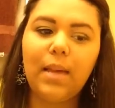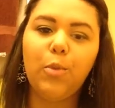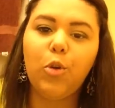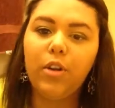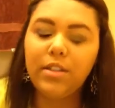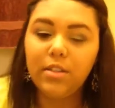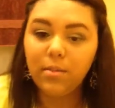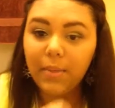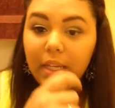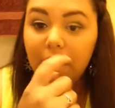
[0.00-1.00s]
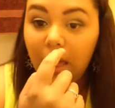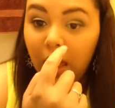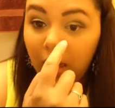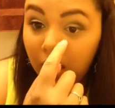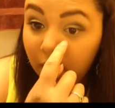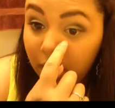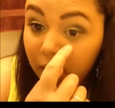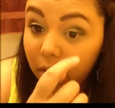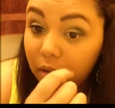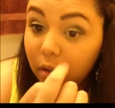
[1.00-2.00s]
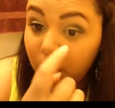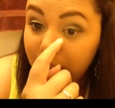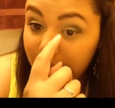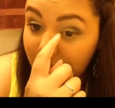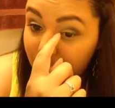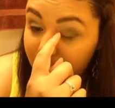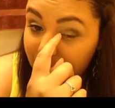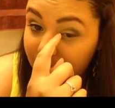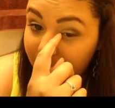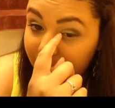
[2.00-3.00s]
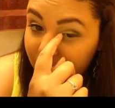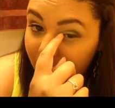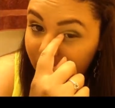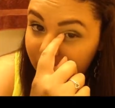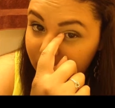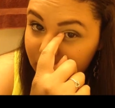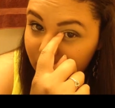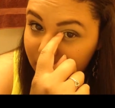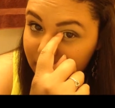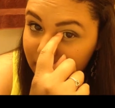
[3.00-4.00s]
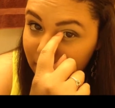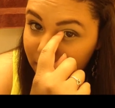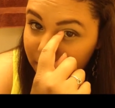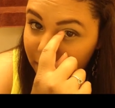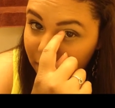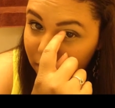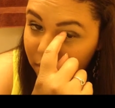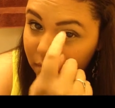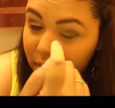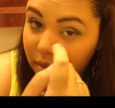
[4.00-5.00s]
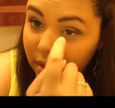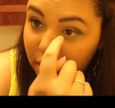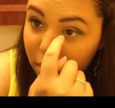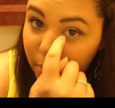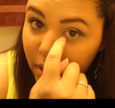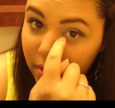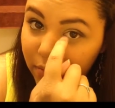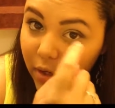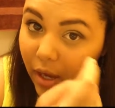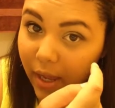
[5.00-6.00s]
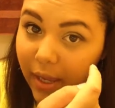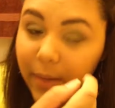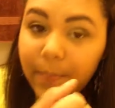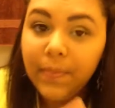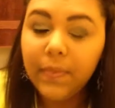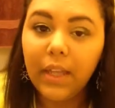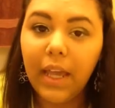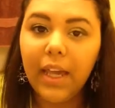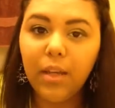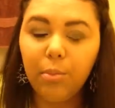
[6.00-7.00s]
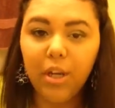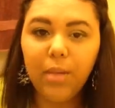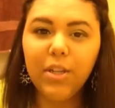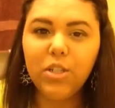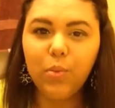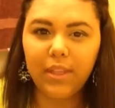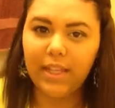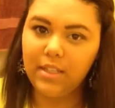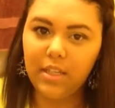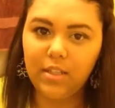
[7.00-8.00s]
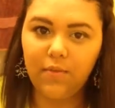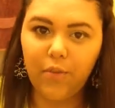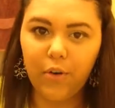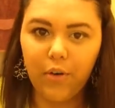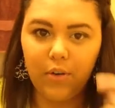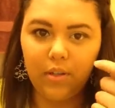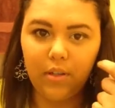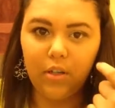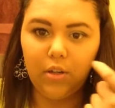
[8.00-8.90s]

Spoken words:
I'm going to be going in with a lighter color towards the inner part of your eye. And pretty much what that does for,